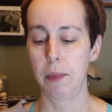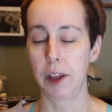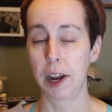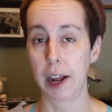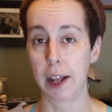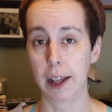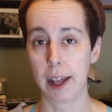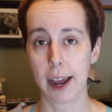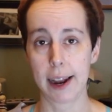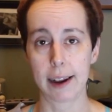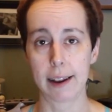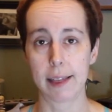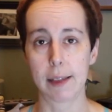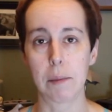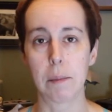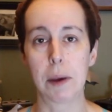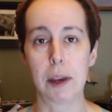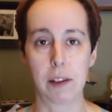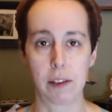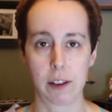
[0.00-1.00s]
That I liked
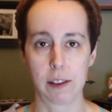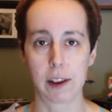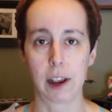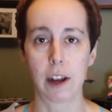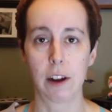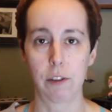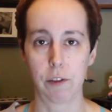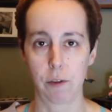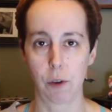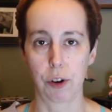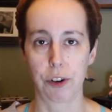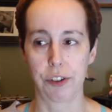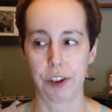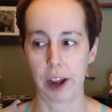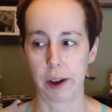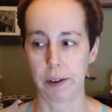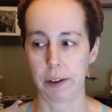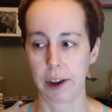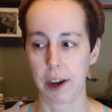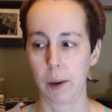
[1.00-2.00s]
them because it's kind of forced
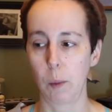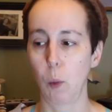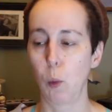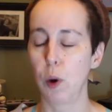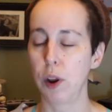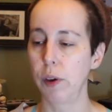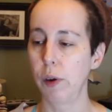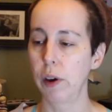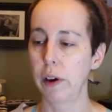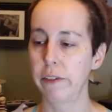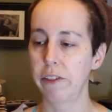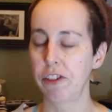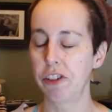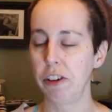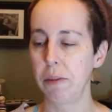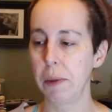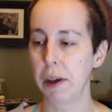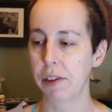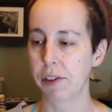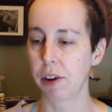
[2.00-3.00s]
downtime. When you have a
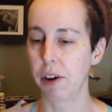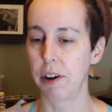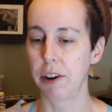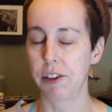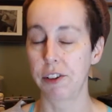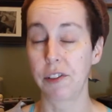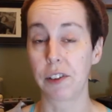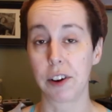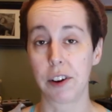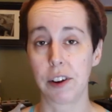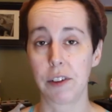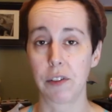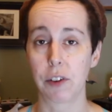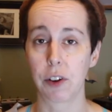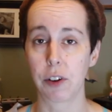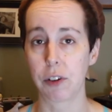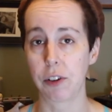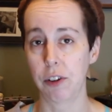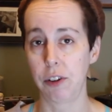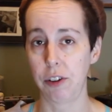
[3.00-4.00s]
sheet mask on, it's very
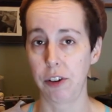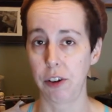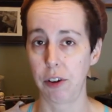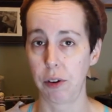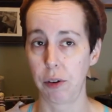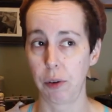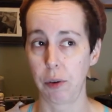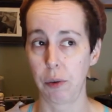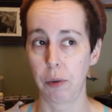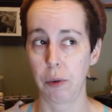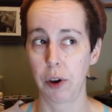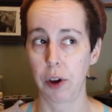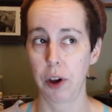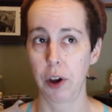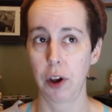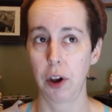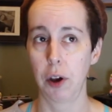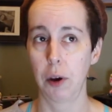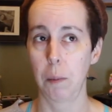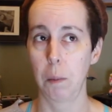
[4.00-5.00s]
difficult to do
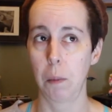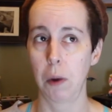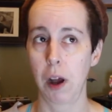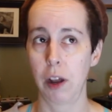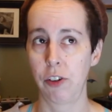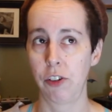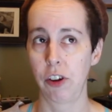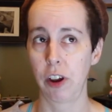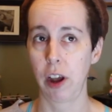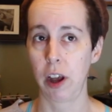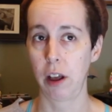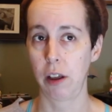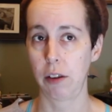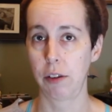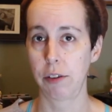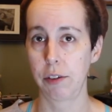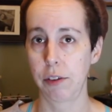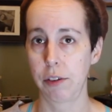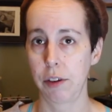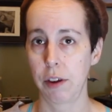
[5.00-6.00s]
much
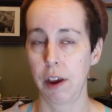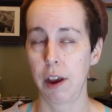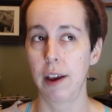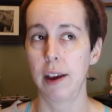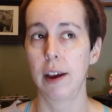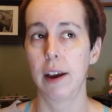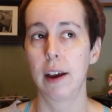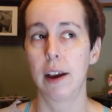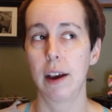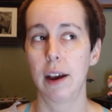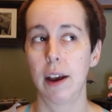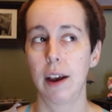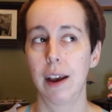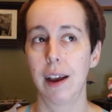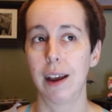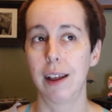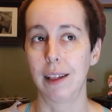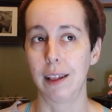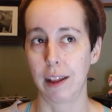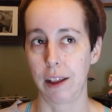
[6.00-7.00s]
else
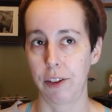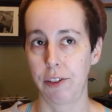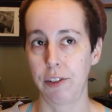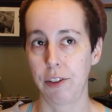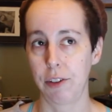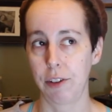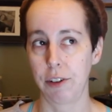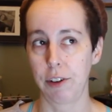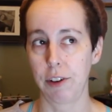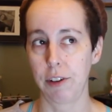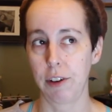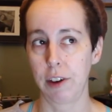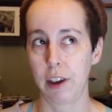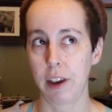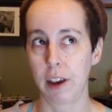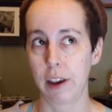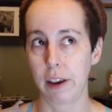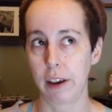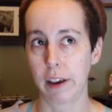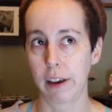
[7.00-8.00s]
unless you're
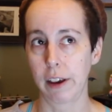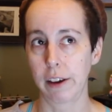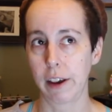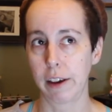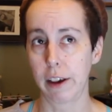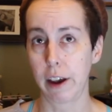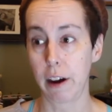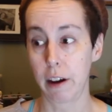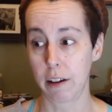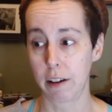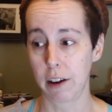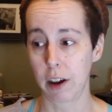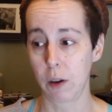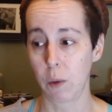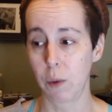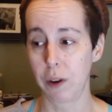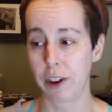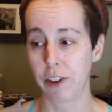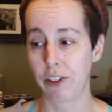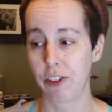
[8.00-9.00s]
YAYAYAYoung,
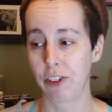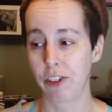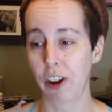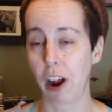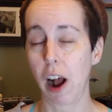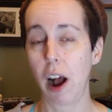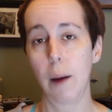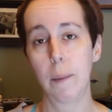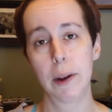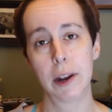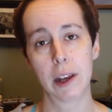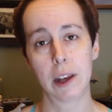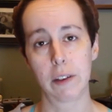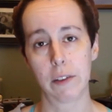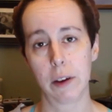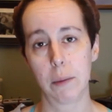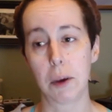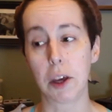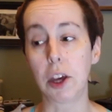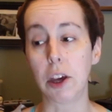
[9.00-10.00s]
which I'm gonna
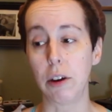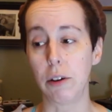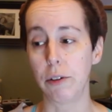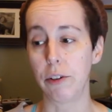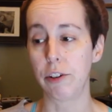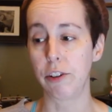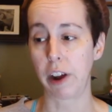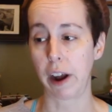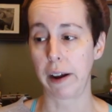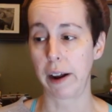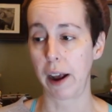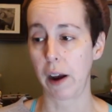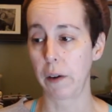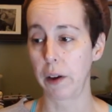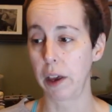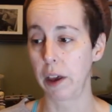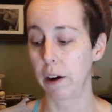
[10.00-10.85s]
give him a huge shout out